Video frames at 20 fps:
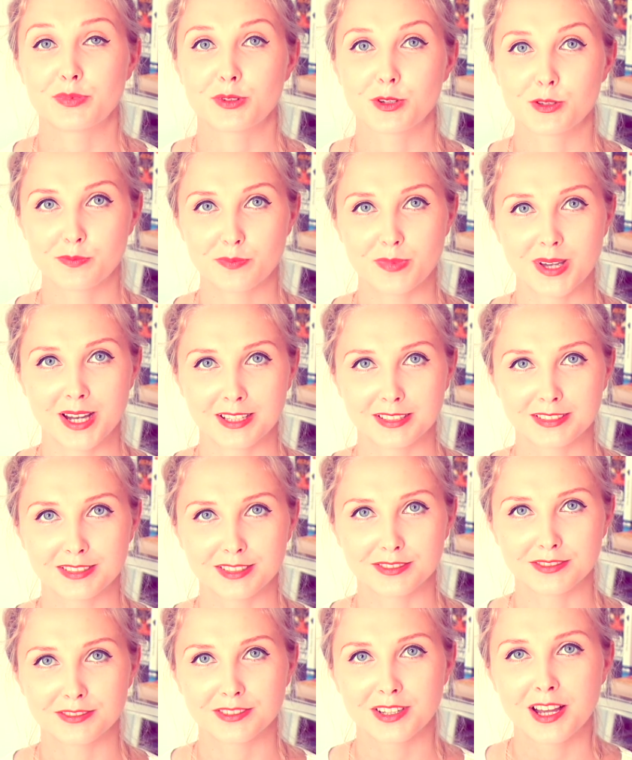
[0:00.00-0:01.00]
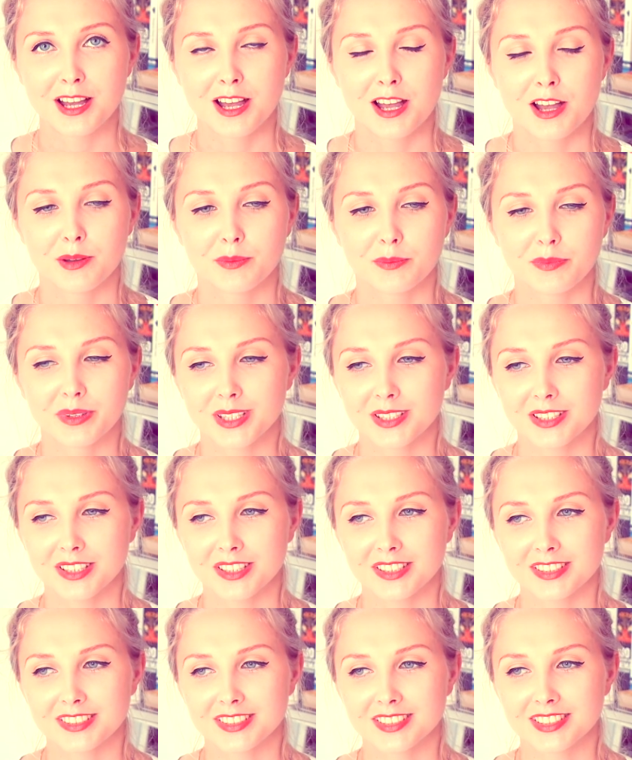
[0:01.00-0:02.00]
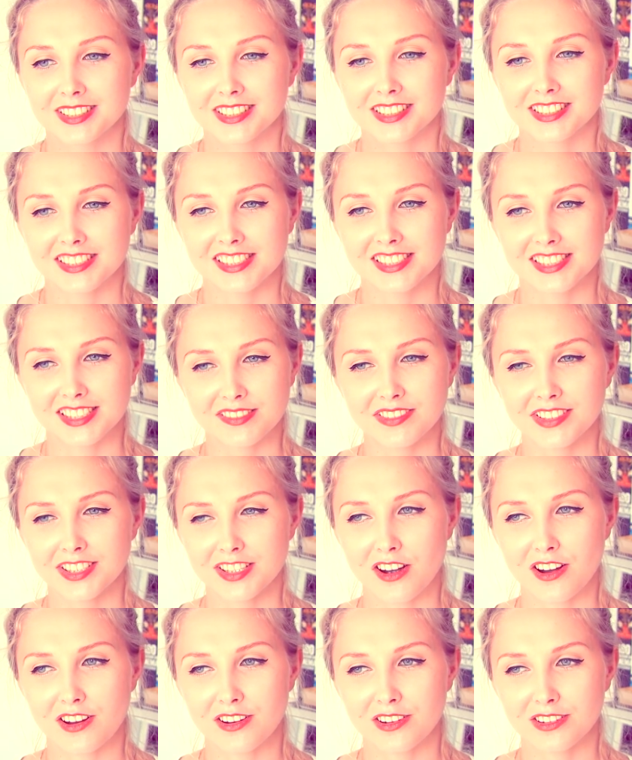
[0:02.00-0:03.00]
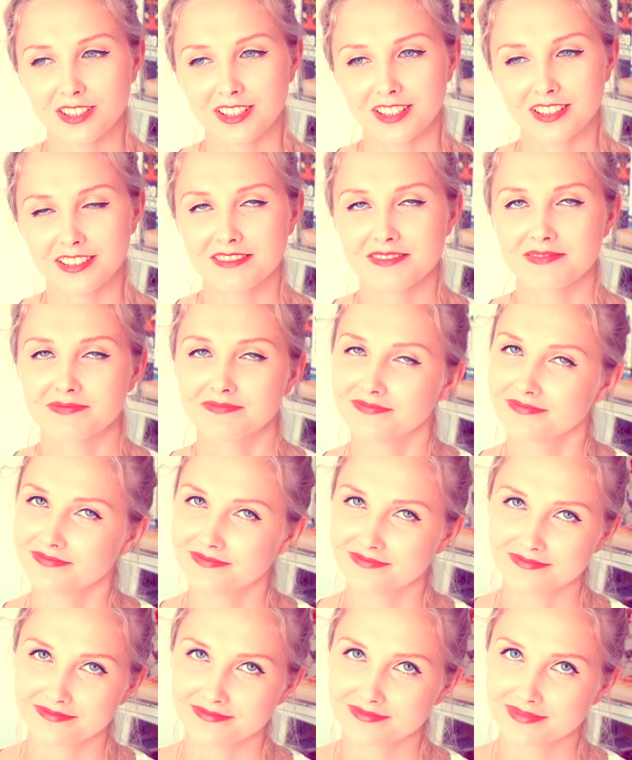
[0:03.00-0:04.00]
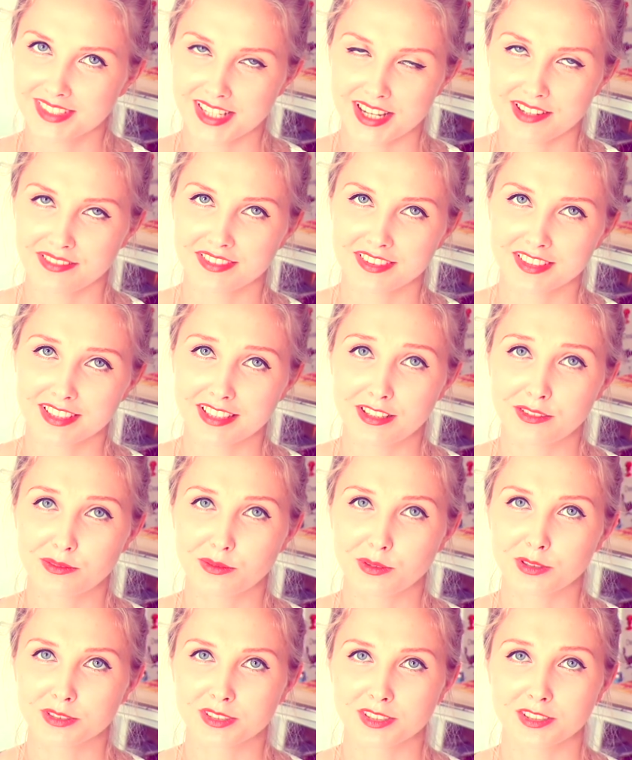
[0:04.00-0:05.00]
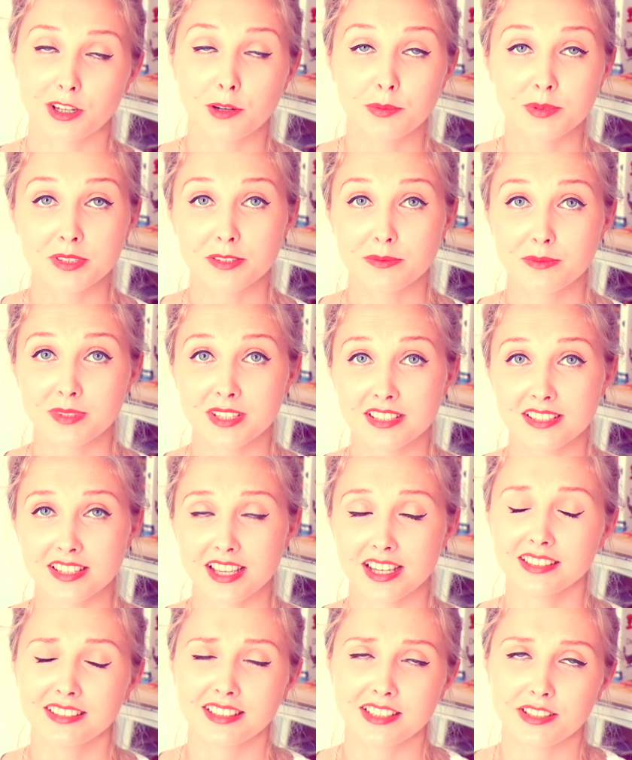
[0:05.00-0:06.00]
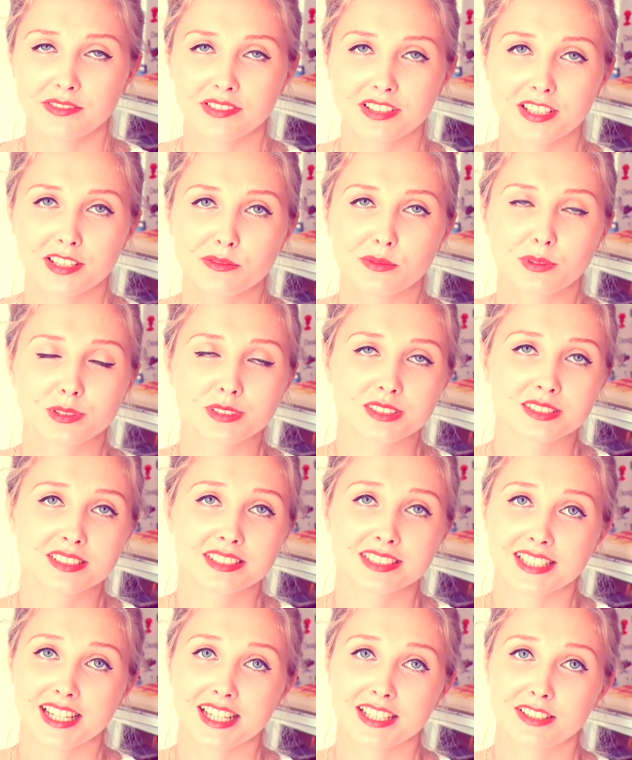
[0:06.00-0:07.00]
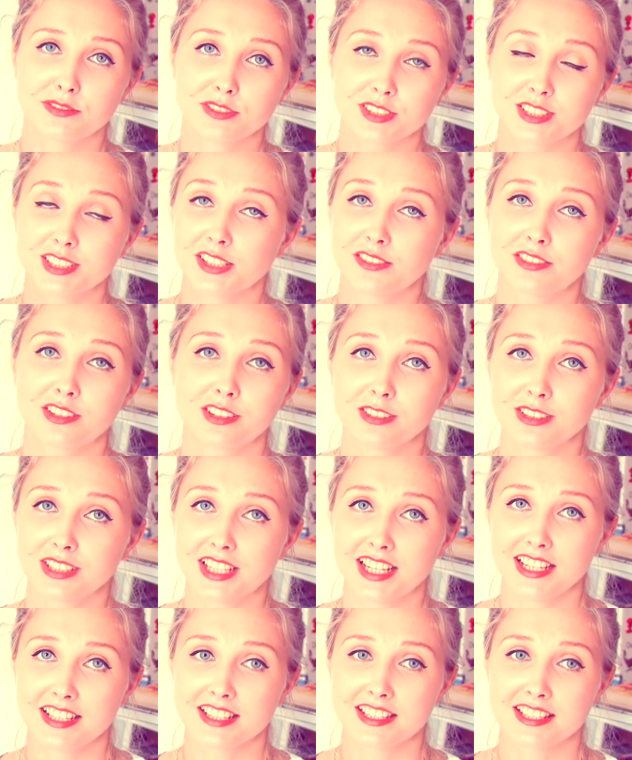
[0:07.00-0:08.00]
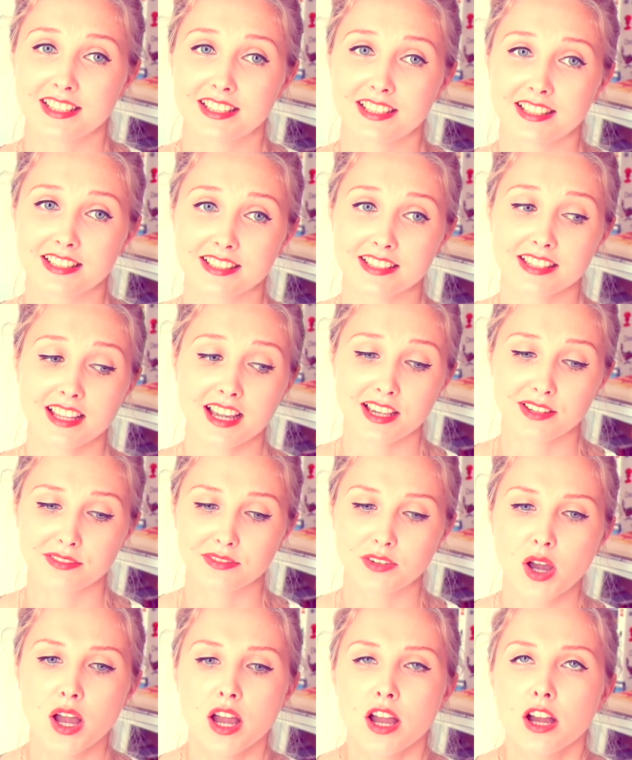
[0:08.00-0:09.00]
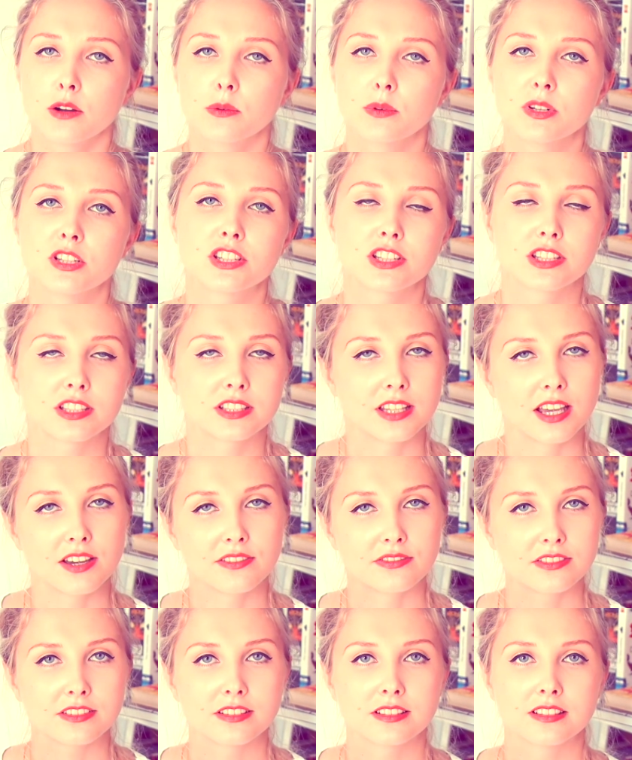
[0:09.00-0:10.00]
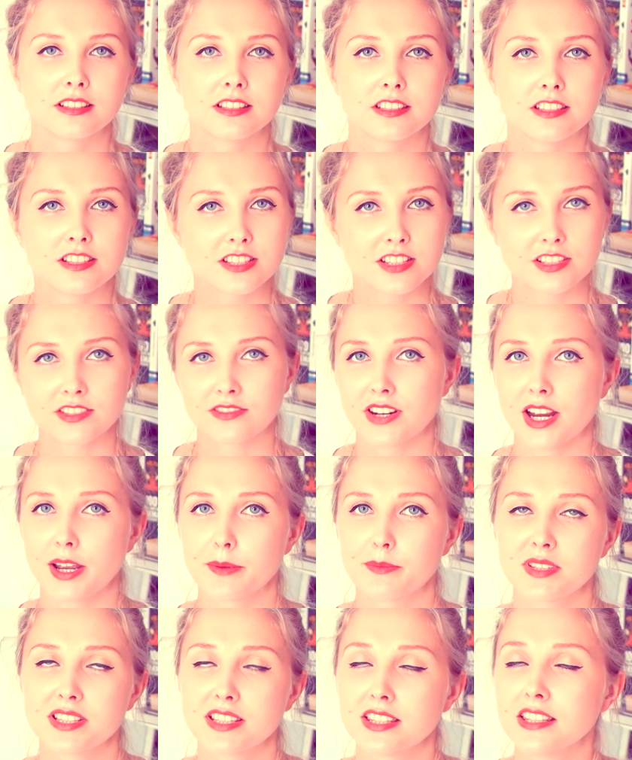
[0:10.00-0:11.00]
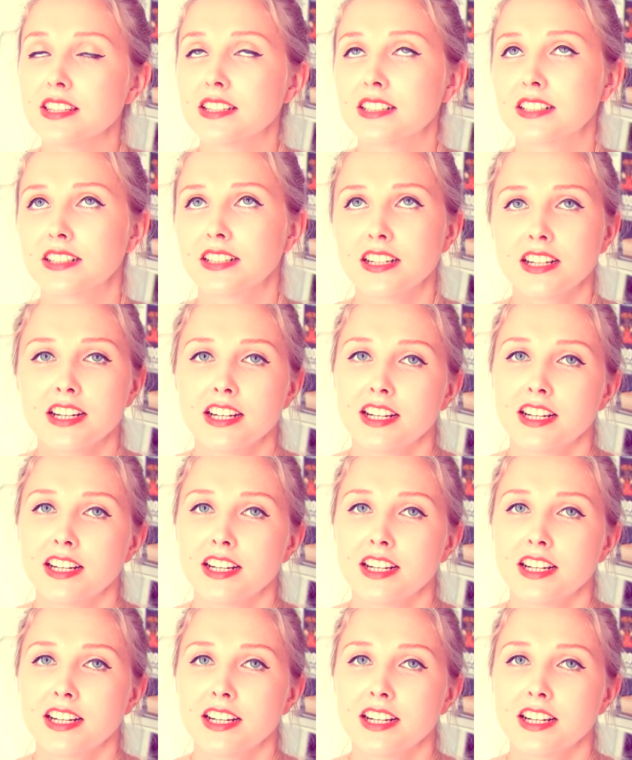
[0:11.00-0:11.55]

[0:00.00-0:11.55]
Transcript: perspective because Stephen Hawking definitely was an optimist and if he was sad for several days in his life, which he definitely describes here,